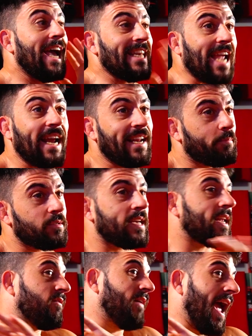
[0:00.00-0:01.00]

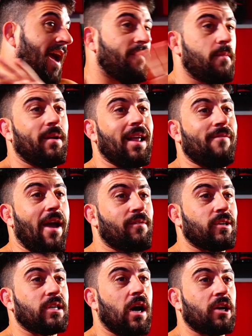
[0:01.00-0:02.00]
90% of everybody I've
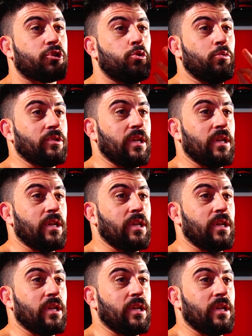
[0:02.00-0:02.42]
ever talked to who's